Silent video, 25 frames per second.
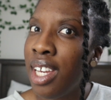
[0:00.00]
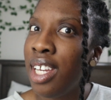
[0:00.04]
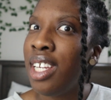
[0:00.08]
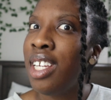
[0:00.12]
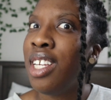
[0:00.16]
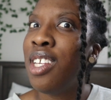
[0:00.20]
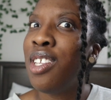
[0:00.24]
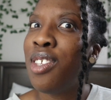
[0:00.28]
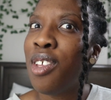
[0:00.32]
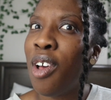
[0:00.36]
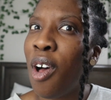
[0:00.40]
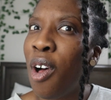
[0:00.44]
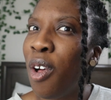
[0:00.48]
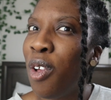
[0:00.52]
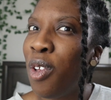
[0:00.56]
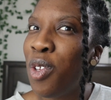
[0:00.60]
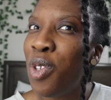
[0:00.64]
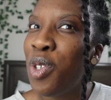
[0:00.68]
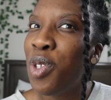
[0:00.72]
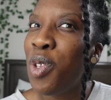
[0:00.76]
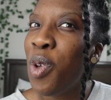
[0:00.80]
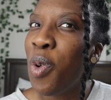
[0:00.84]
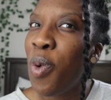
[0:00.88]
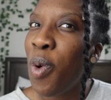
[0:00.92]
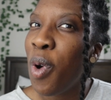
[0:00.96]
He's
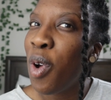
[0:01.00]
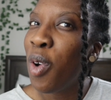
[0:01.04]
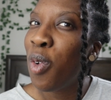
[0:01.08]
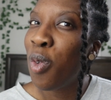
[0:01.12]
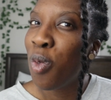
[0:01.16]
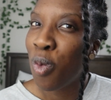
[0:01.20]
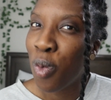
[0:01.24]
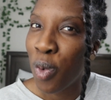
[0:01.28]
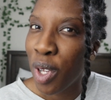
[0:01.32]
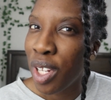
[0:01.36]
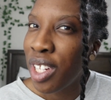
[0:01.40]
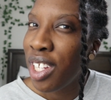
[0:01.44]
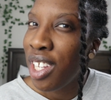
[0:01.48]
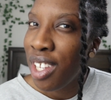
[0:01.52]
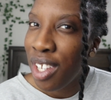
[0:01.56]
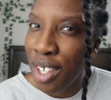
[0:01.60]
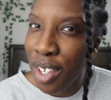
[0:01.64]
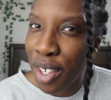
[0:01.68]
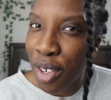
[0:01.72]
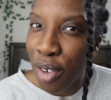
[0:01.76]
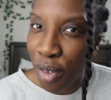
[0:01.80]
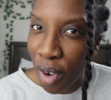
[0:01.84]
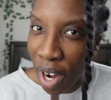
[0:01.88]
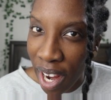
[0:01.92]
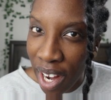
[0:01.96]
also a really
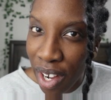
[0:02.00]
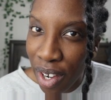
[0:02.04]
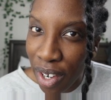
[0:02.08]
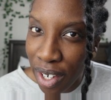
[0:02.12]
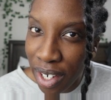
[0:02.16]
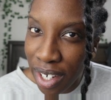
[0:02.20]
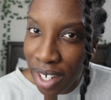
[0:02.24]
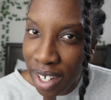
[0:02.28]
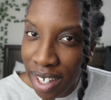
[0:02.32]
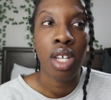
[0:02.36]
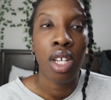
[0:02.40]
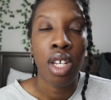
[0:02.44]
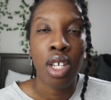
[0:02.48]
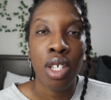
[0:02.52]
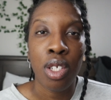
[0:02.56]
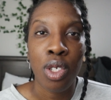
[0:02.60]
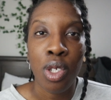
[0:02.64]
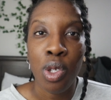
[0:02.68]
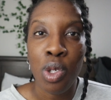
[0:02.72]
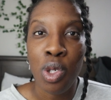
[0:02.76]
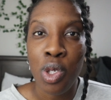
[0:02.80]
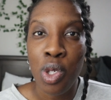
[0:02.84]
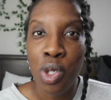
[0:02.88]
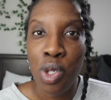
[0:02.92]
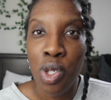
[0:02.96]
good writer.
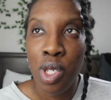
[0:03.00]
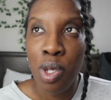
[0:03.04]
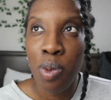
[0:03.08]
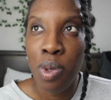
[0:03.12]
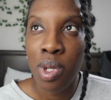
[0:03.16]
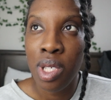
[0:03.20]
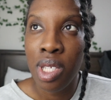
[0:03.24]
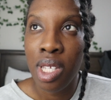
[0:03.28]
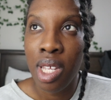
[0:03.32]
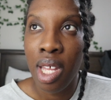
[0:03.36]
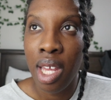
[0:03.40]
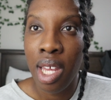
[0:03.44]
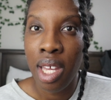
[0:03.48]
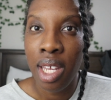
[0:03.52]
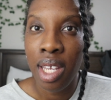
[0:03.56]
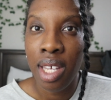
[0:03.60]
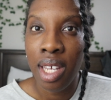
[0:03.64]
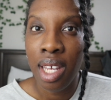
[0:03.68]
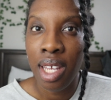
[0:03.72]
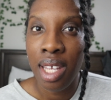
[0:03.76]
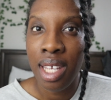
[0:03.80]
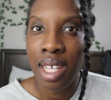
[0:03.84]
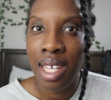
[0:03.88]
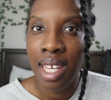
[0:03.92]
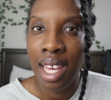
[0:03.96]
So Susie was like,
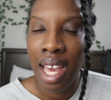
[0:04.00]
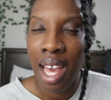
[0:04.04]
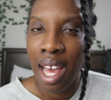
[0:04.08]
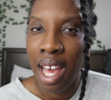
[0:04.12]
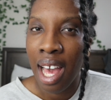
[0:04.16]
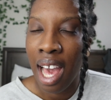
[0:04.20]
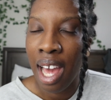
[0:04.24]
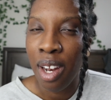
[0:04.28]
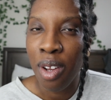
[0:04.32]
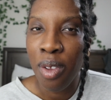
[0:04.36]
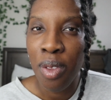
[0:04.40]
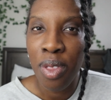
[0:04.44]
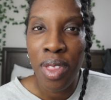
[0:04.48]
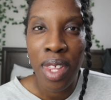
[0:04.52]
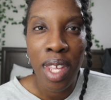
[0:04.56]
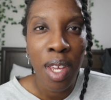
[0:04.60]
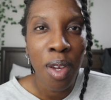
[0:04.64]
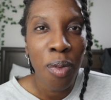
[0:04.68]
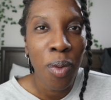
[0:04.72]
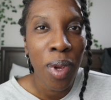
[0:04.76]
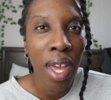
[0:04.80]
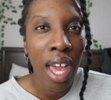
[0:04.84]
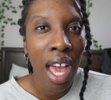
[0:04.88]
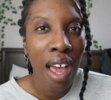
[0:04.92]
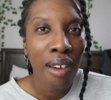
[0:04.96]
yeah, I don't
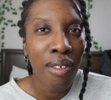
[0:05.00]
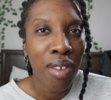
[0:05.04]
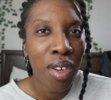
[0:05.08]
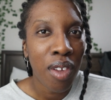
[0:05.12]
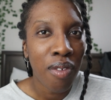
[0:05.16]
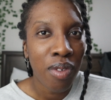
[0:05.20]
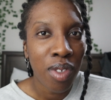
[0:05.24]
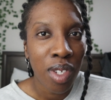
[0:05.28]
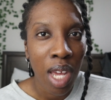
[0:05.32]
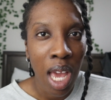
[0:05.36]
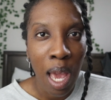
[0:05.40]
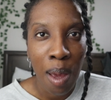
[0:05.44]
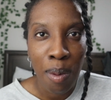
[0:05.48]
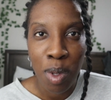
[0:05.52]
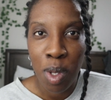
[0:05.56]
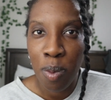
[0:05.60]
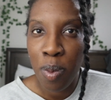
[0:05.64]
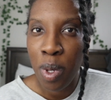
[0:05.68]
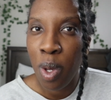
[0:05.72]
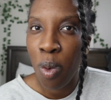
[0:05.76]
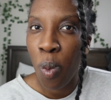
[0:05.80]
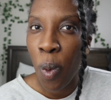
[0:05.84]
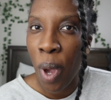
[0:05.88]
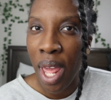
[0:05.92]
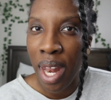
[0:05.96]
think we have enough time to
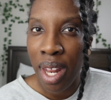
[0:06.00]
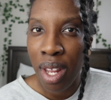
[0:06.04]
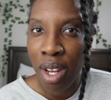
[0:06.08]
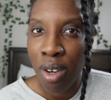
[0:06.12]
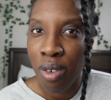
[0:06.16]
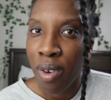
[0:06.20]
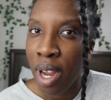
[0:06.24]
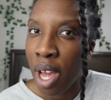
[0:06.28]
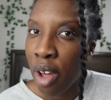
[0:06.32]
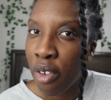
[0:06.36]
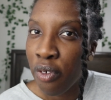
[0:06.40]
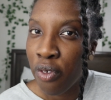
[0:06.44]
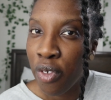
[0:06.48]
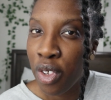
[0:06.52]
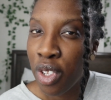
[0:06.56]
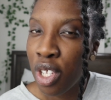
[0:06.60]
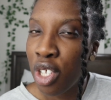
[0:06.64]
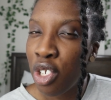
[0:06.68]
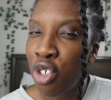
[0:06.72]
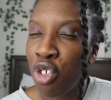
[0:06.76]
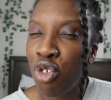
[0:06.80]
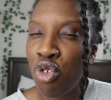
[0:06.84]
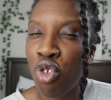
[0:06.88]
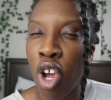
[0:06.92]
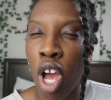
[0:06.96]
be waiting around for
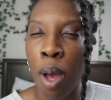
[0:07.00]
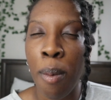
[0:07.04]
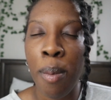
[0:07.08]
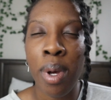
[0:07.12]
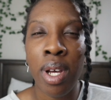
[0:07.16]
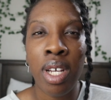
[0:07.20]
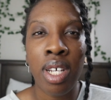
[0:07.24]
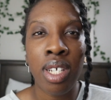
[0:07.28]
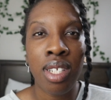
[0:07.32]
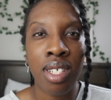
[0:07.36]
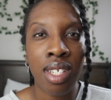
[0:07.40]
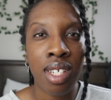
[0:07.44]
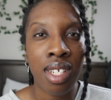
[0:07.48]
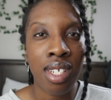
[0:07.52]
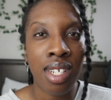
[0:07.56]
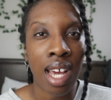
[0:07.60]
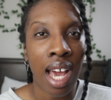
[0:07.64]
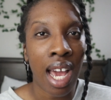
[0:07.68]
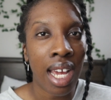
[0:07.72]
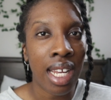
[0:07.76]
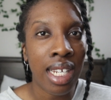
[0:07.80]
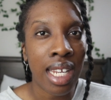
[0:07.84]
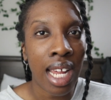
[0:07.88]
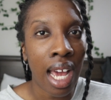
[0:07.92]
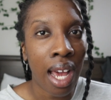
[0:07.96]
this drama to
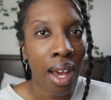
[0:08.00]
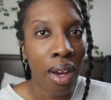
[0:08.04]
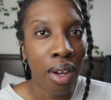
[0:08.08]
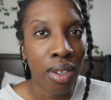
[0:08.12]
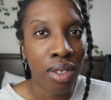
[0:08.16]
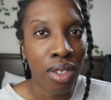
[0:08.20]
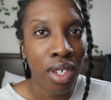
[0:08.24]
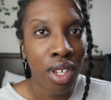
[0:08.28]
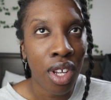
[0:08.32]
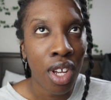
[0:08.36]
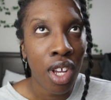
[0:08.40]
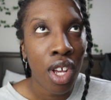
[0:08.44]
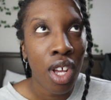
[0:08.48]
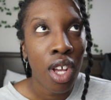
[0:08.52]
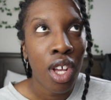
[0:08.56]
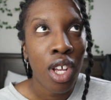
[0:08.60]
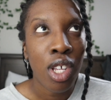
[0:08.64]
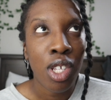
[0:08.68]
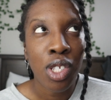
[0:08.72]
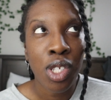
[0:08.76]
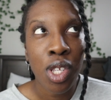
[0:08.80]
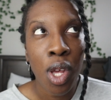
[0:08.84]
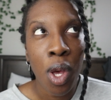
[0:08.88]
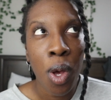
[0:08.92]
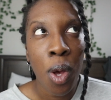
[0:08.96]
die down.
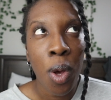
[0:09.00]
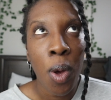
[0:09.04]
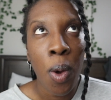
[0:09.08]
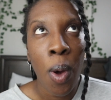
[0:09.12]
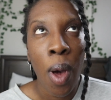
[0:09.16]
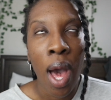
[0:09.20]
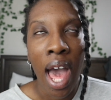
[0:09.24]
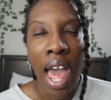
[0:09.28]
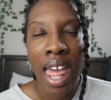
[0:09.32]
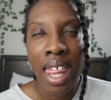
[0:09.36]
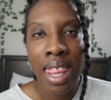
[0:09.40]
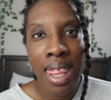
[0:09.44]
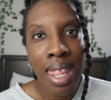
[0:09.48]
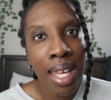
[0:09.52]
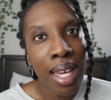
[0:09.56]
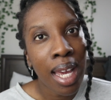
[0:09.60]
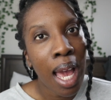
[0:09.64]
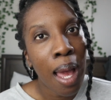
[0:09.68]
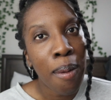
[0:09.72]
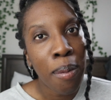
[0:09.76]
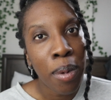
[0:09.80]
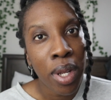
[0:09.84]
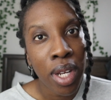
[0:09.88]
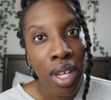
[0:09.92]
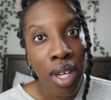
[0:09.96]
So I think
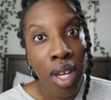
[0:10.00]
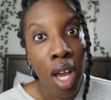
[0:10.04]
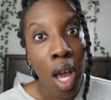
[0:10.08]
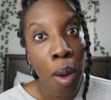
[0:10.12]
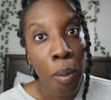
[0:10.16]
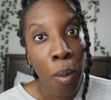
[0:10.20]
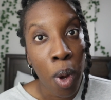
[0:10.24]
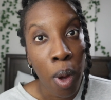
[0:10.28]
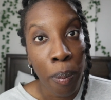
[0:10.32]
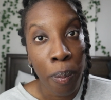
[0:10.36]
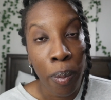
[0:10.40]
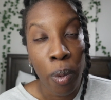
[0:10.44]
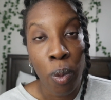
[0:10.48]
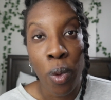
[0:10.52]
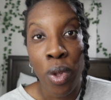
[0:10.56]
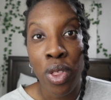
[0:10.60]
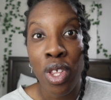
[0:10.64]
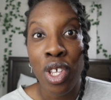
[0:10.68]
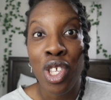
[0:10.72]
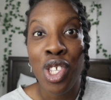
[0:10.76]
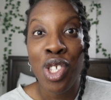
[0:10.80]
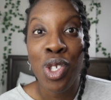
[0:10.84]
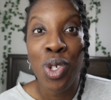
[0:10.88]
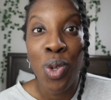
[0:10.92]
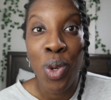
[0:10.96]
I'm gonna come up with
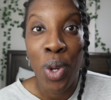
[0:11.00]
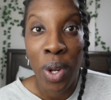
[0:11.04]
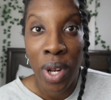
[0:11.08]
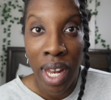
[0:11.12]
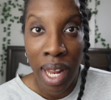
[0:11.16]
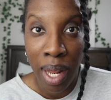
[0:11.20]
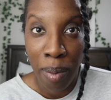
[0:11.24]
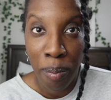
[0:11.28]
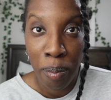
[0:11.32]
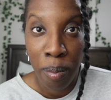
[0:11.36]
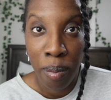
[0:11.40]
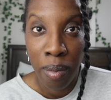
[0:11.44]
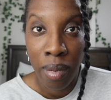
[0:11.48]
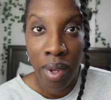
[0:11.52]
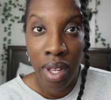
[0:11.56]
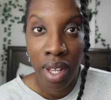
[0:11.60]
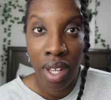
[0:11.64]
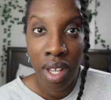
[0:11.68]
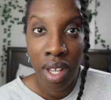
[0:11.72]
a pseudonym